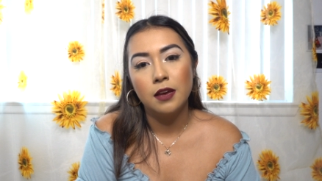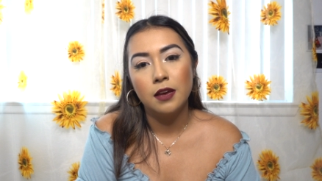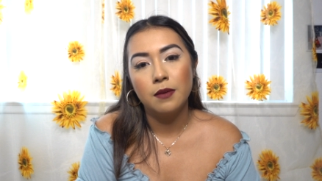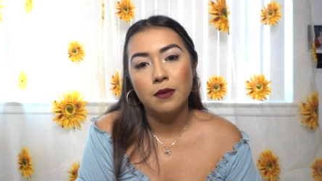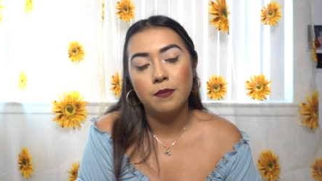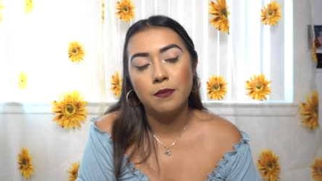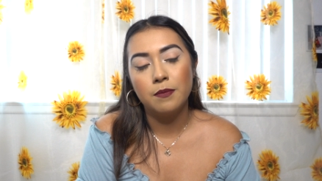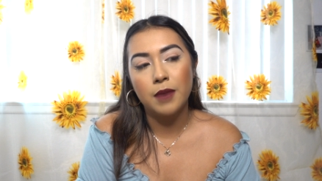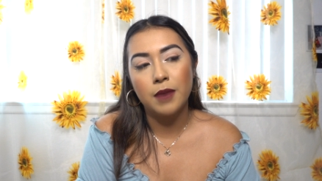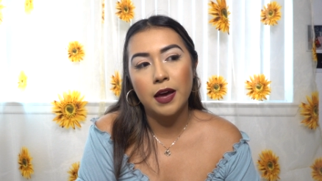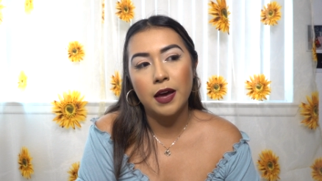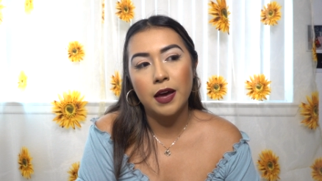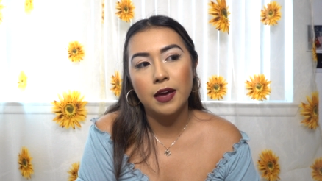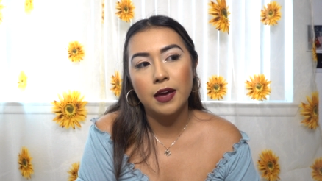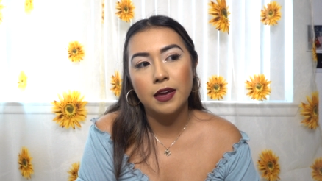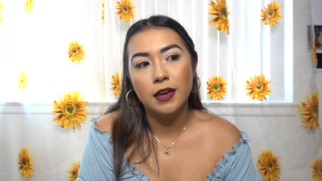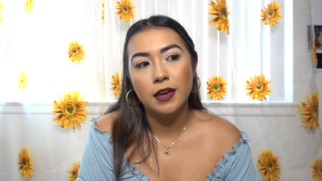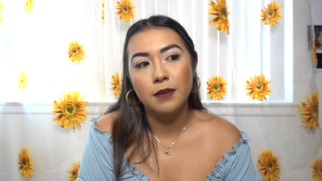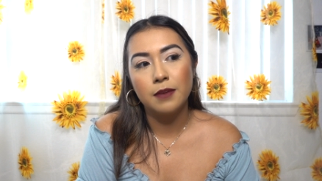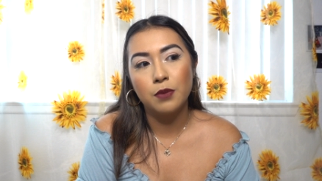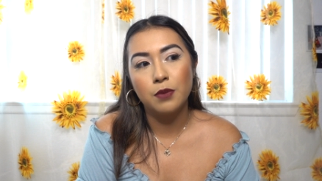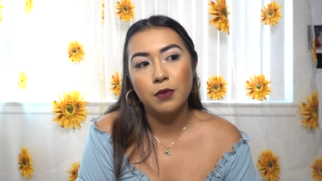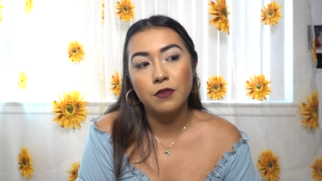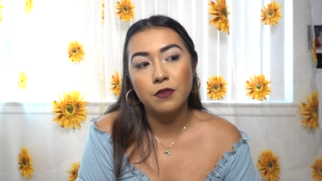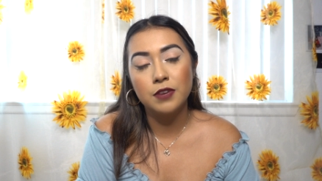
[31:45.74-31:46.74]
my
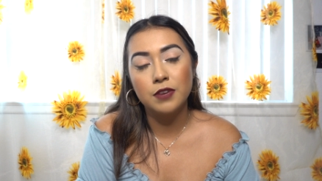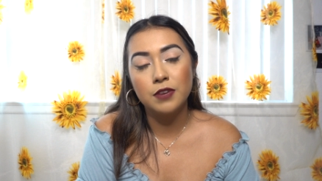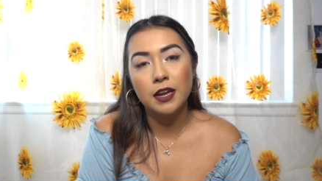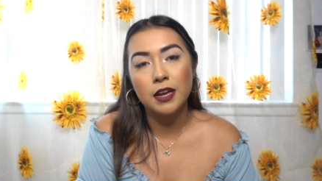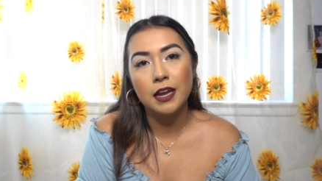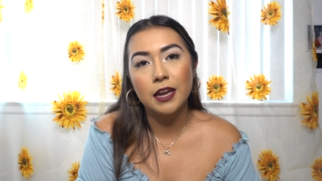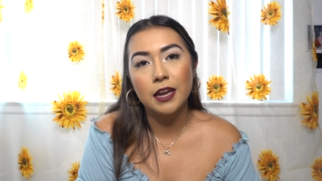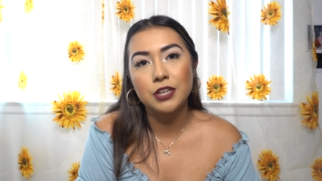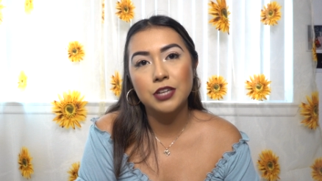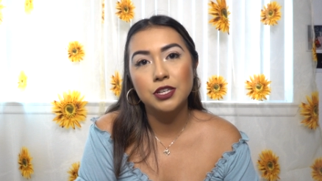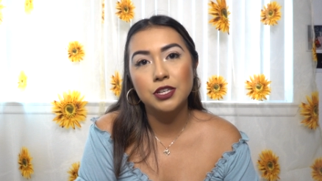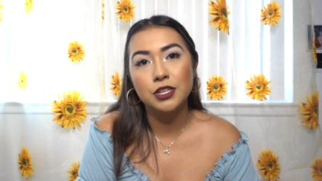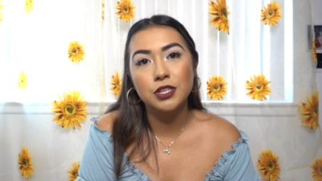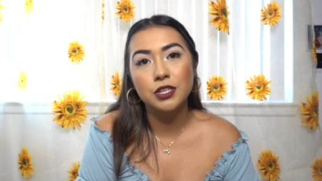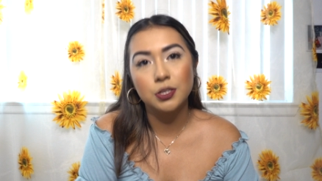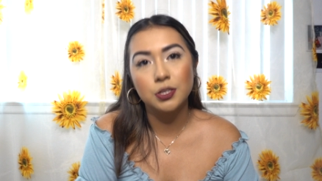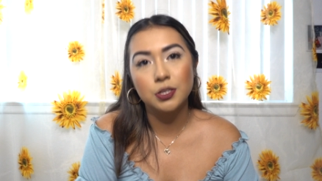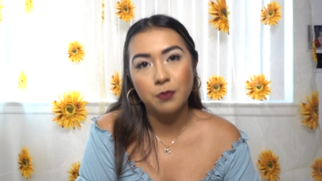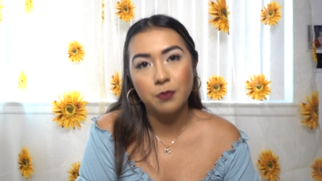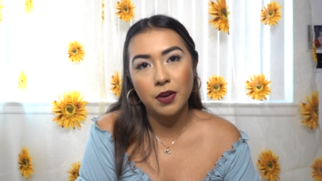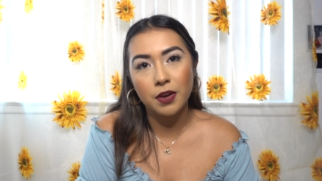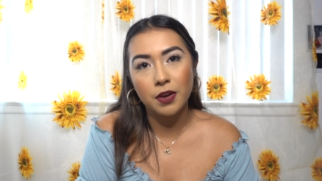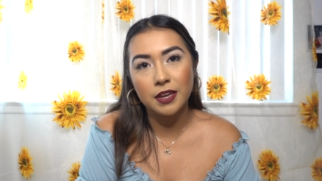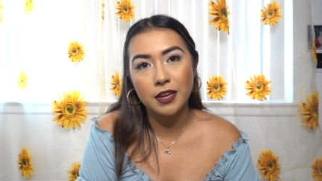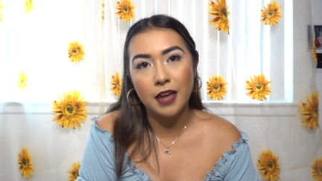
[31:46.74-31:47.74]
boyfriend had actually just
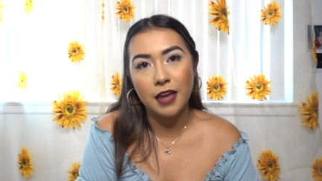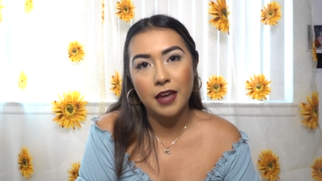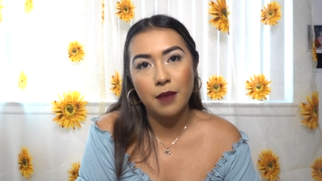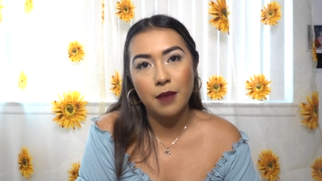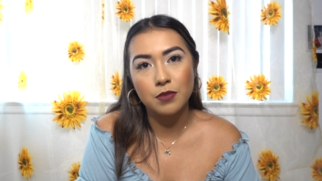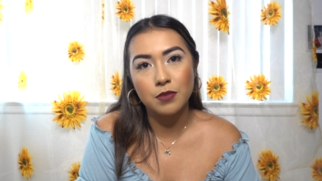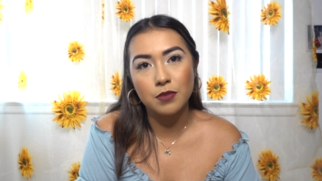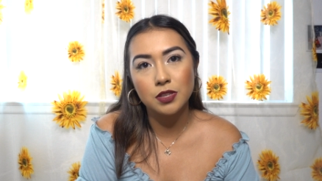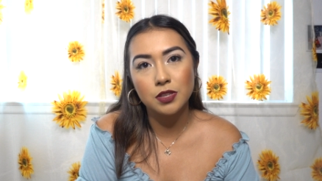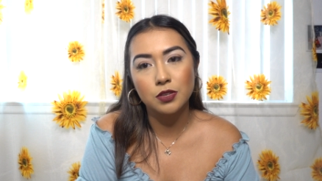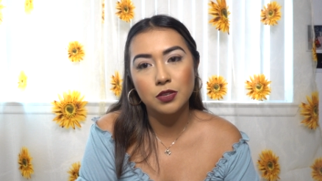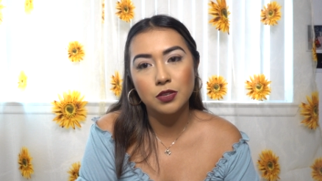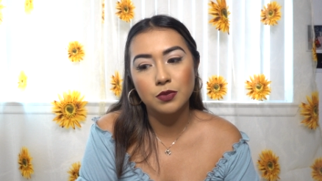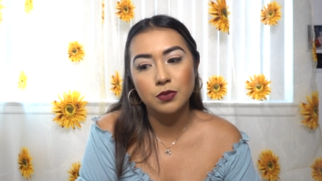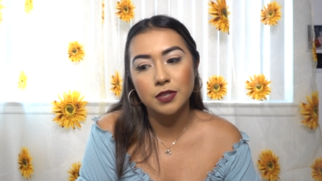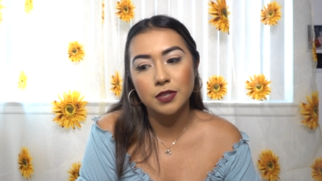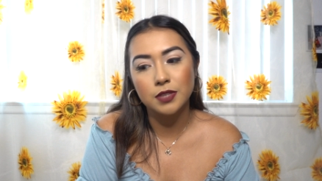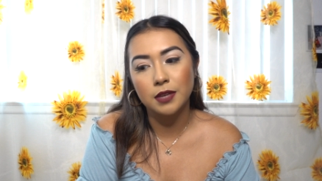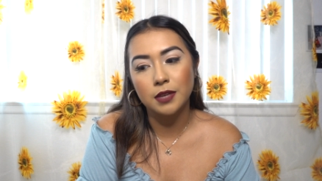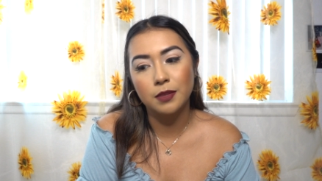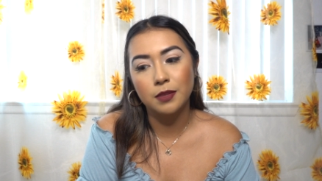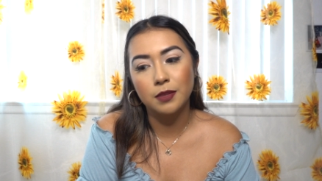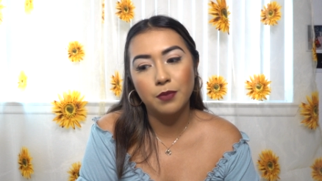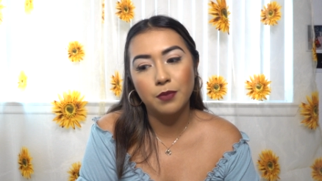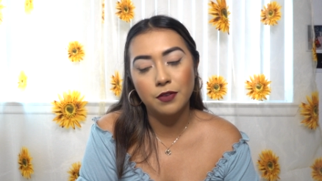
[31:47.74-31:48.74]
bought a camera, so it was
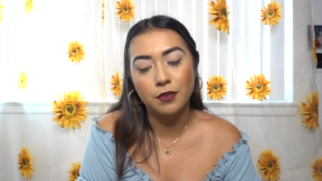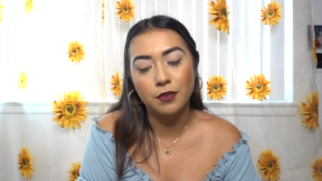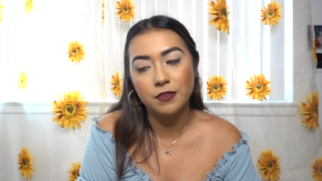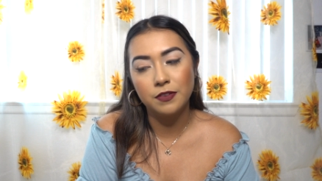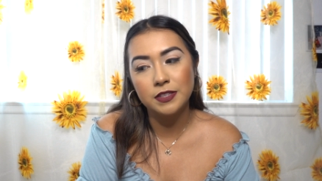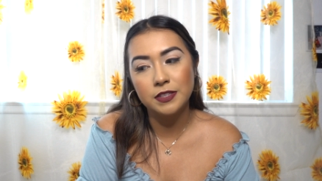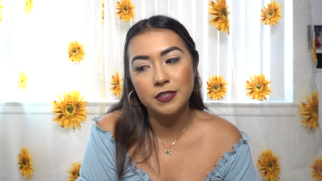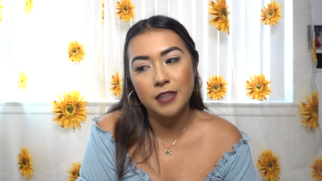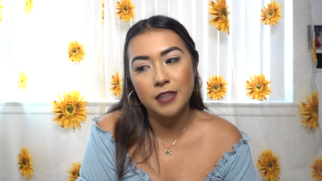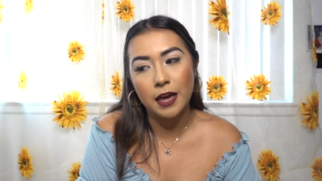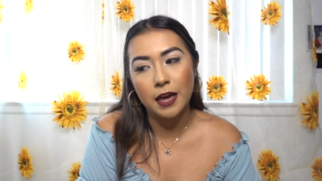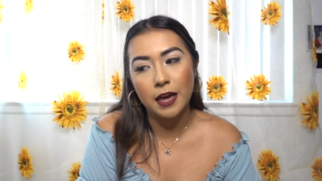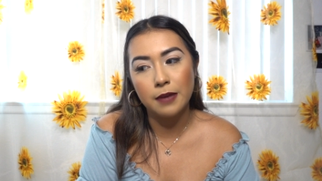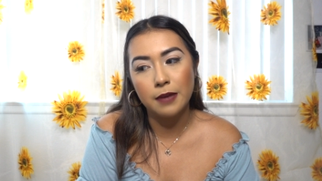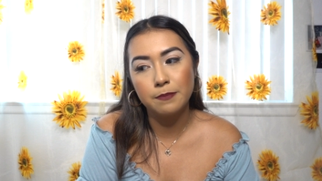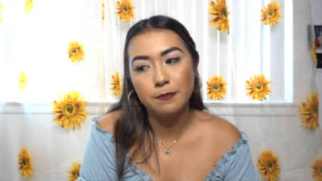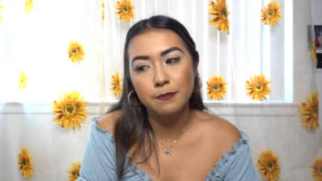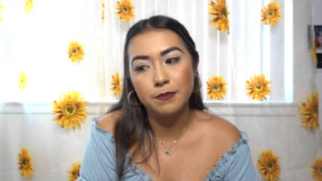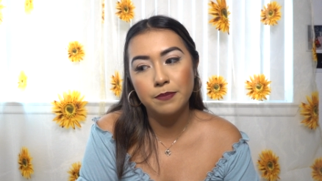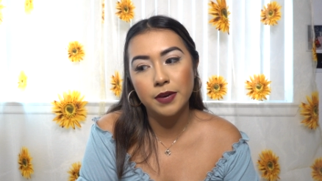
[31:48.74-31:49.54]
like the perfect time.